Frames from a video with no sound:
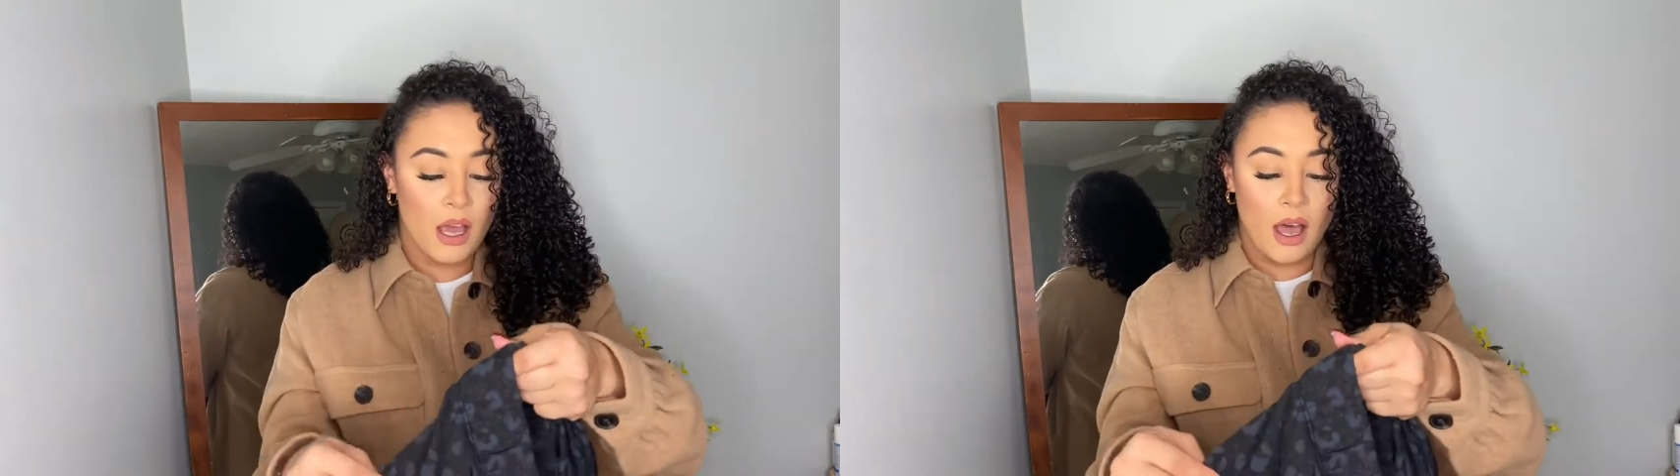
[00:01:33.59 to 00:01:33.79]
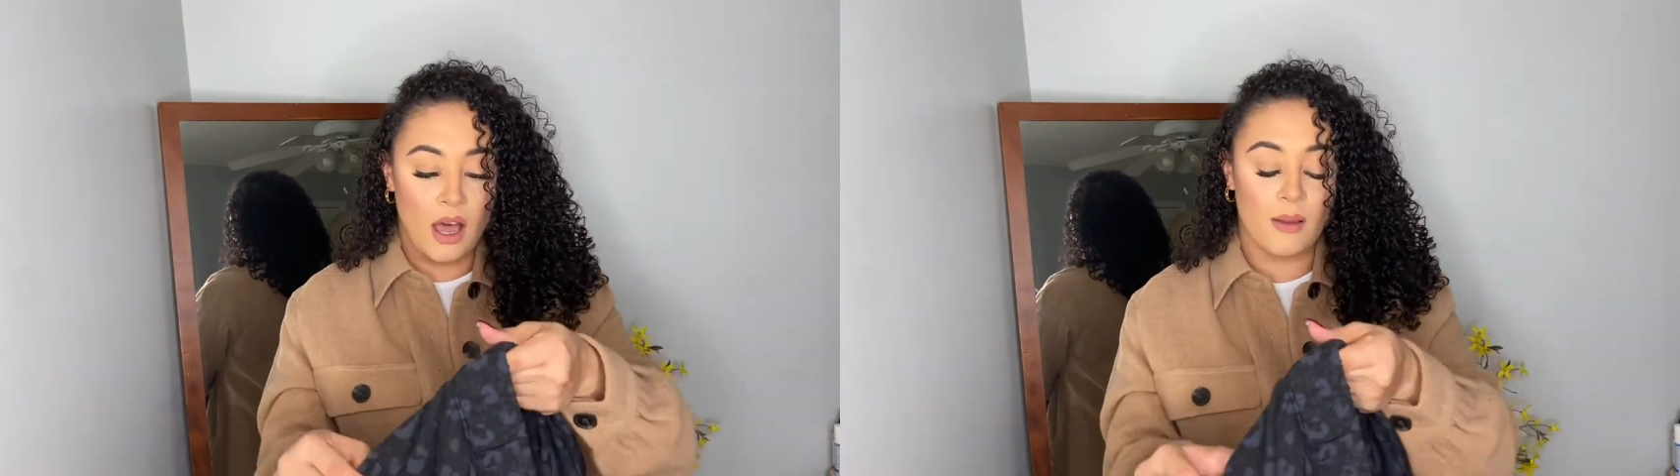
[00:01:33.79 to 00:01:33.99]

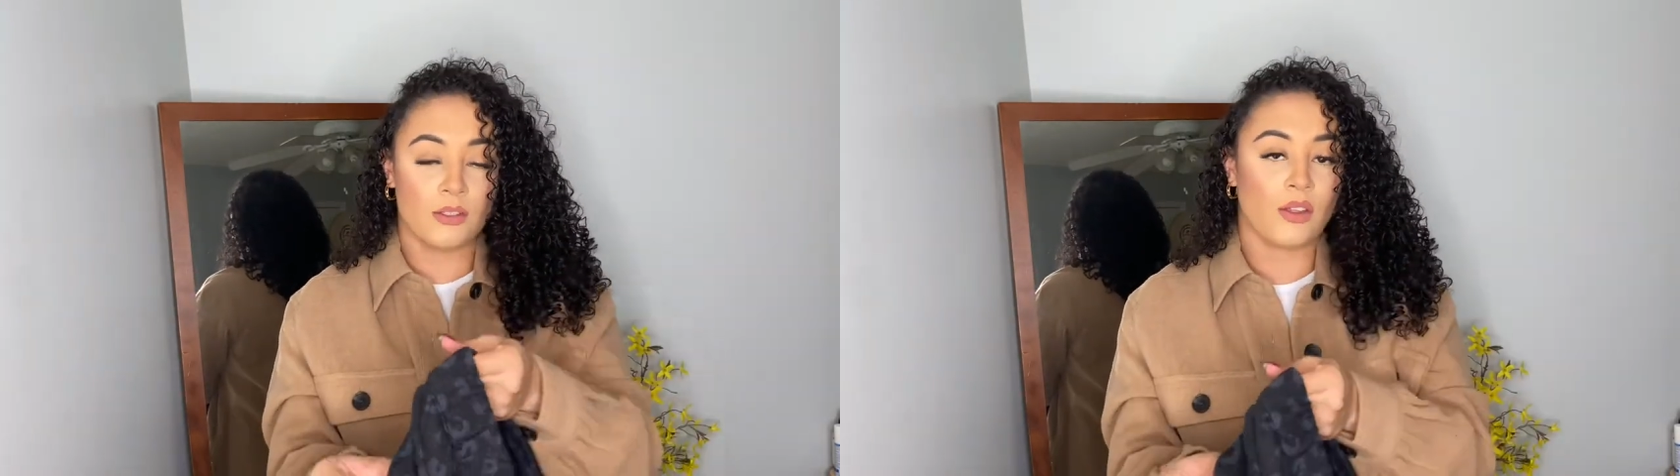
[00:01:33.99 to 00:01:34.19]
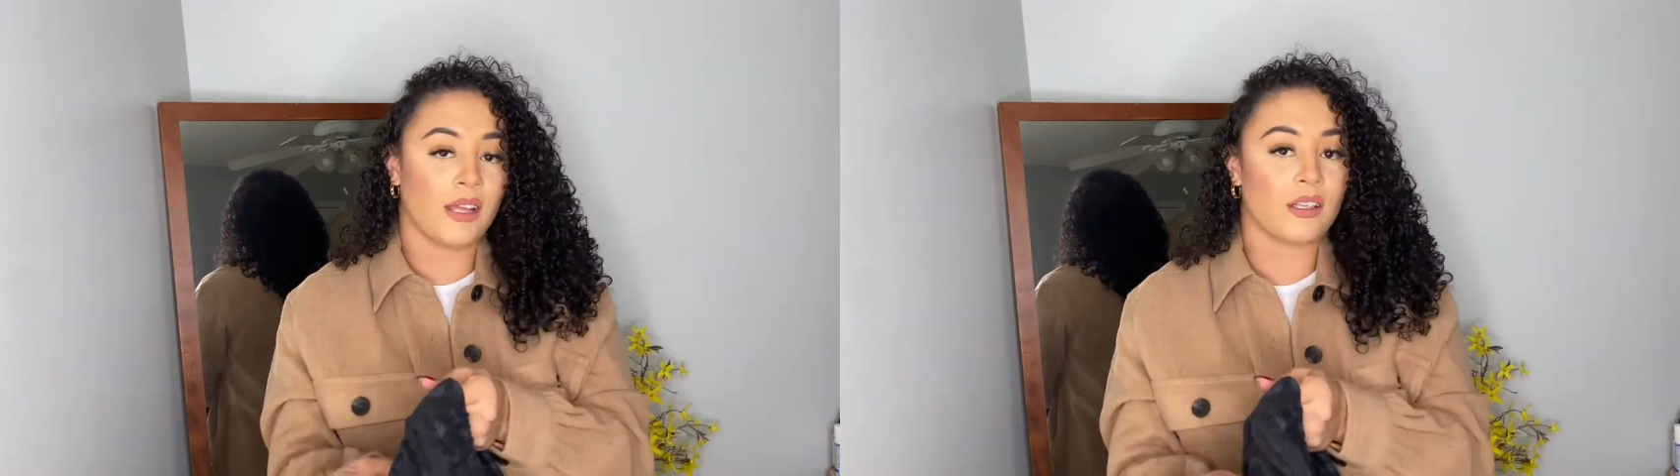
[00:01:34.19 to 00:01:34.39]
Um,
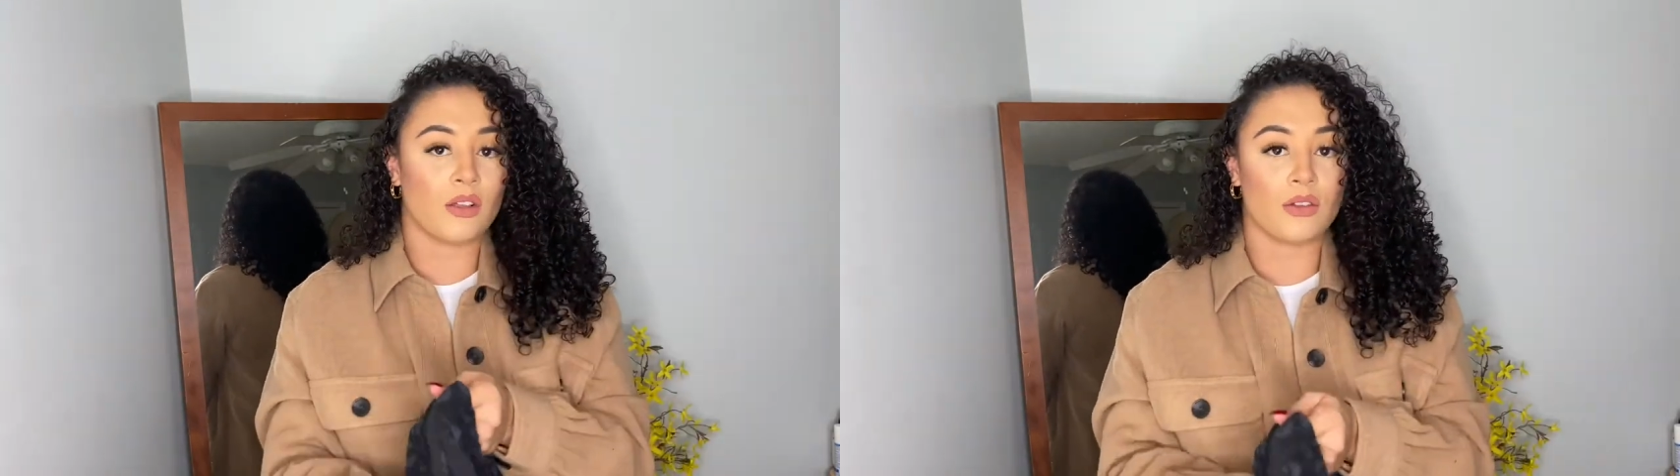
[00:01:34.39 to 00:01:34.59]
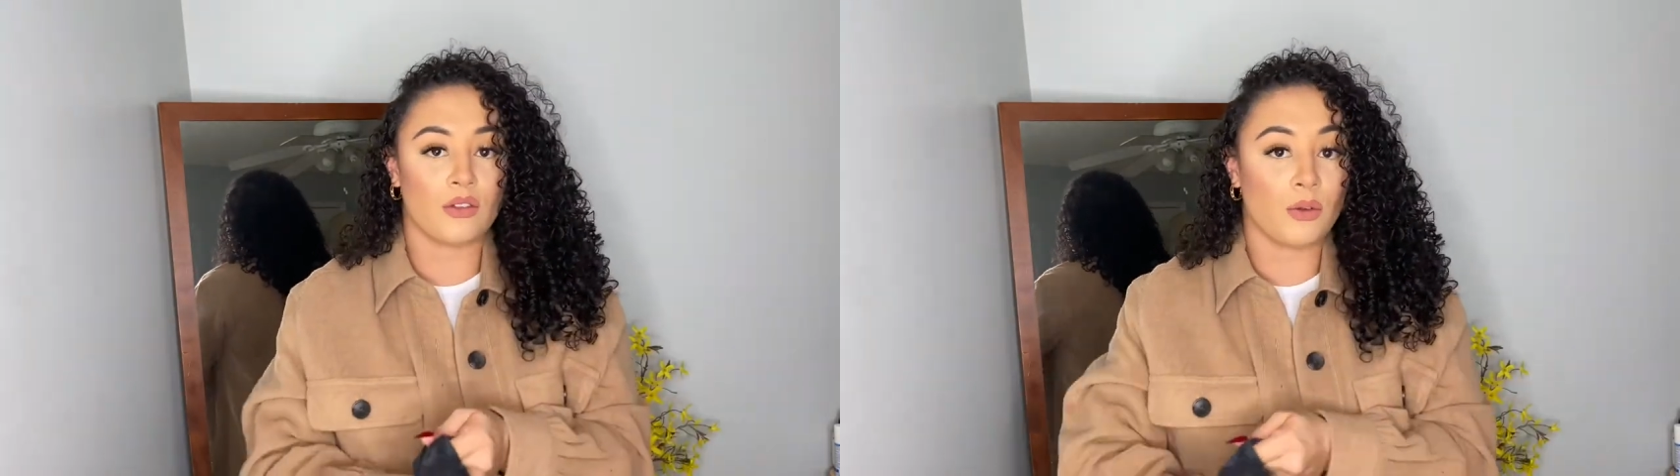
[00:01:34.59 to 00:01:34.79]
so that's
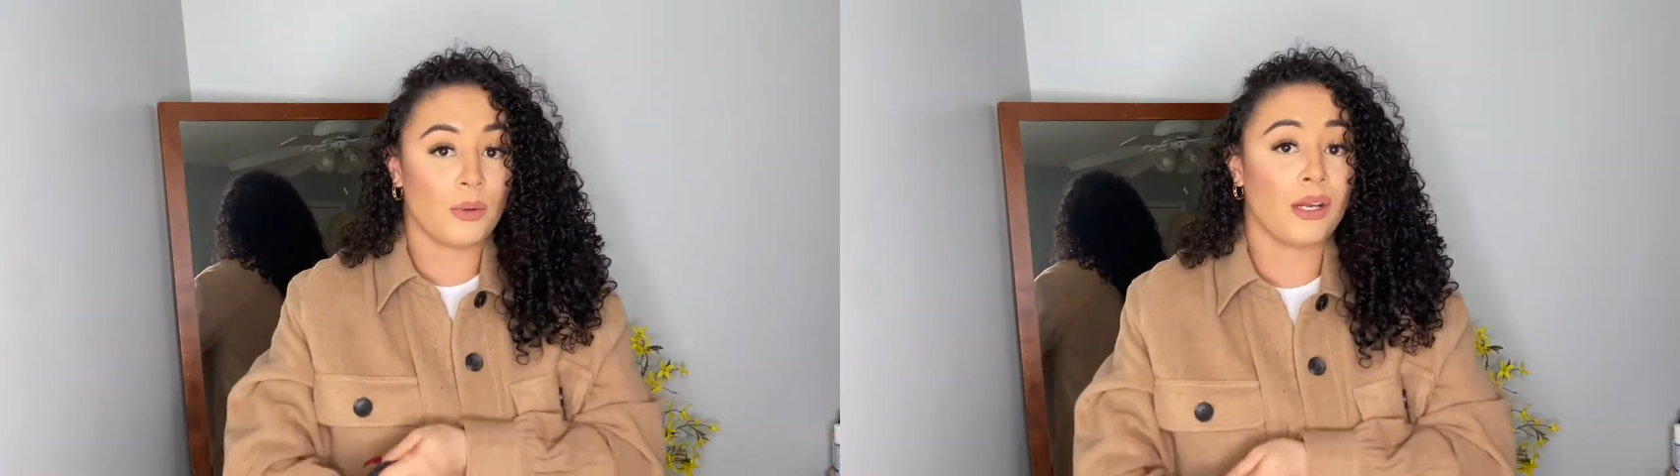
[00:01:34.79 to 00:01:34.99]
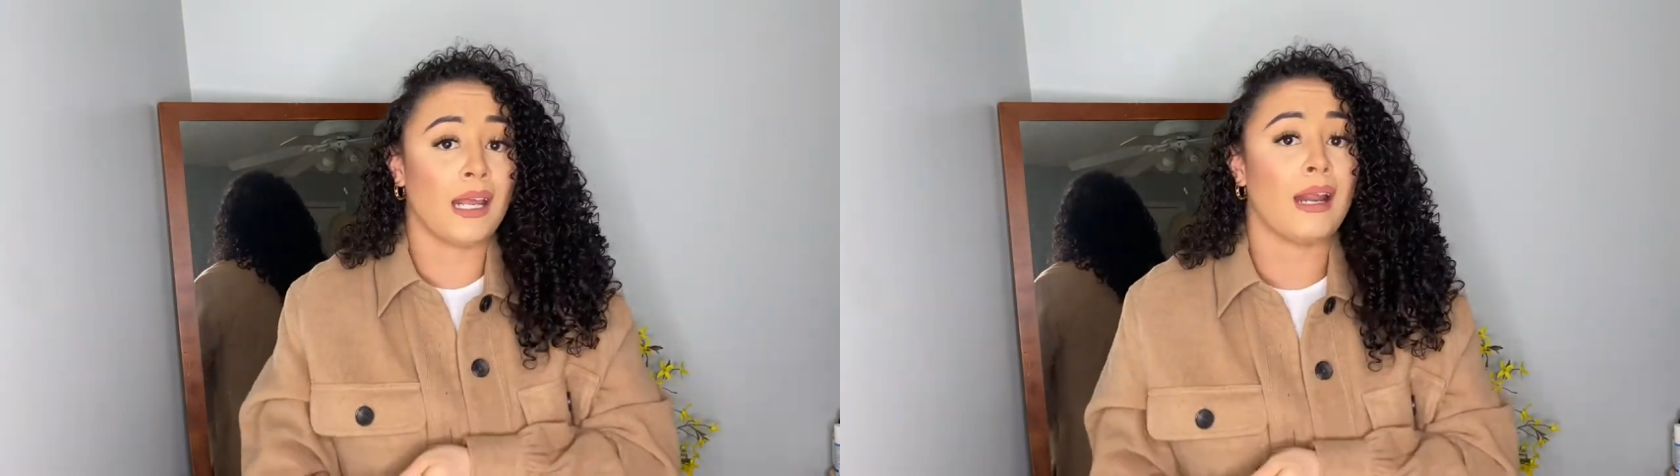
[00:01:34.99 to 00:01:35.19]
also super
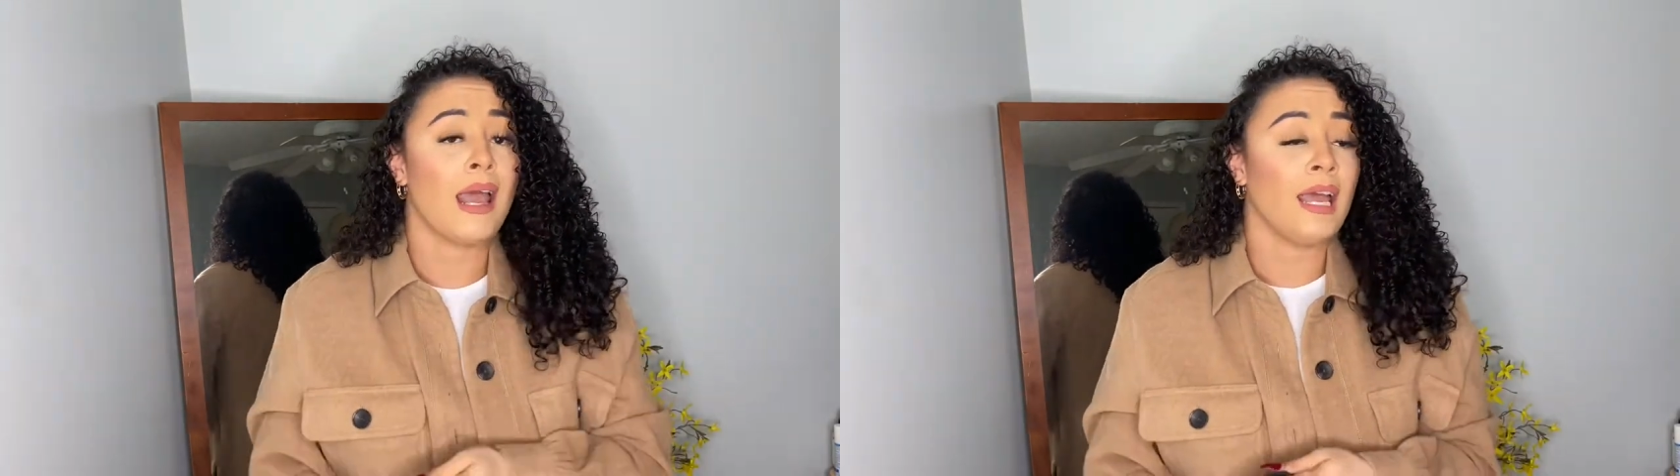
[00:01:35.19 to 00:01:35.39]
neat.